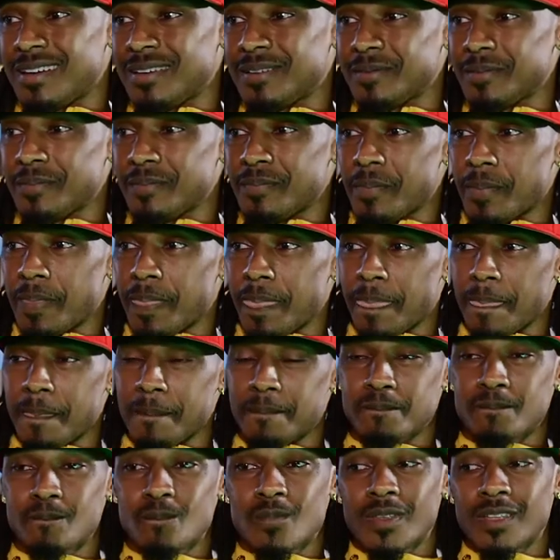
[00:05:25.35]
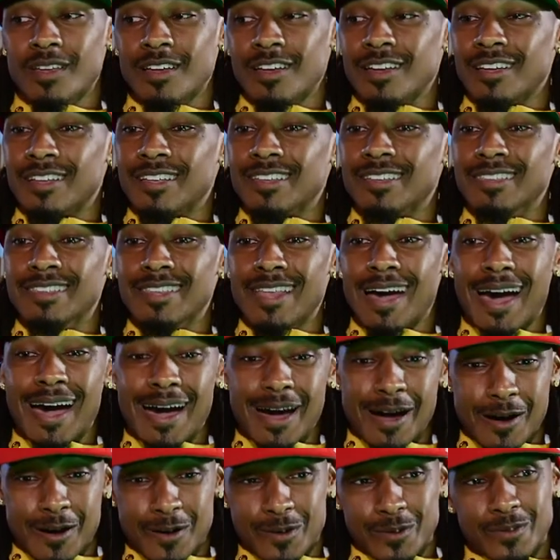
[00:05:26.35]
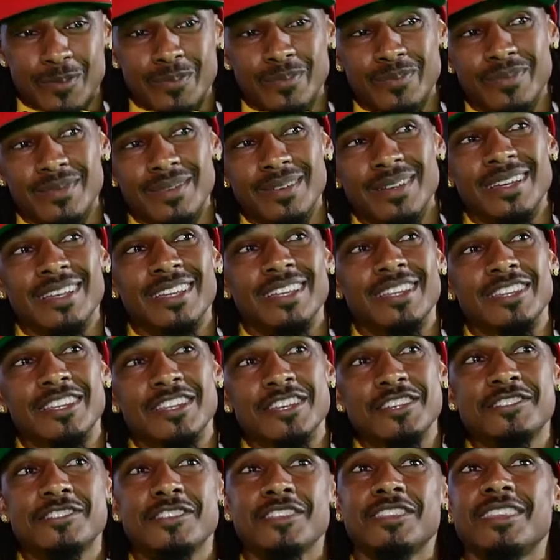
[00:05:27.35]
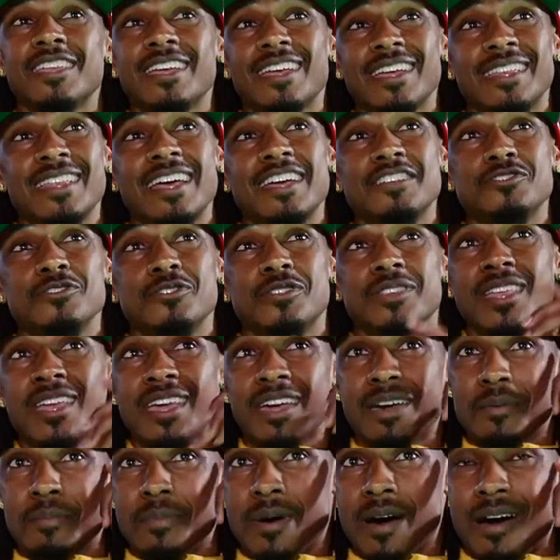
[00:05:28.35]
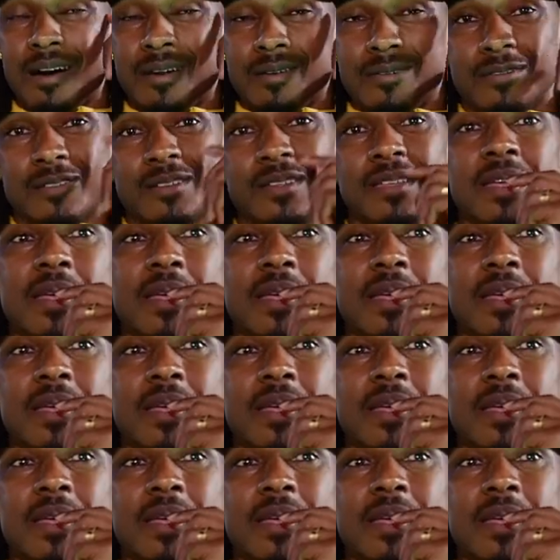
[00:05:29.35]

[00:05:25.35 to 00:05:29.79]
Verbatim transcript: Right. Now, this the thing that you think about.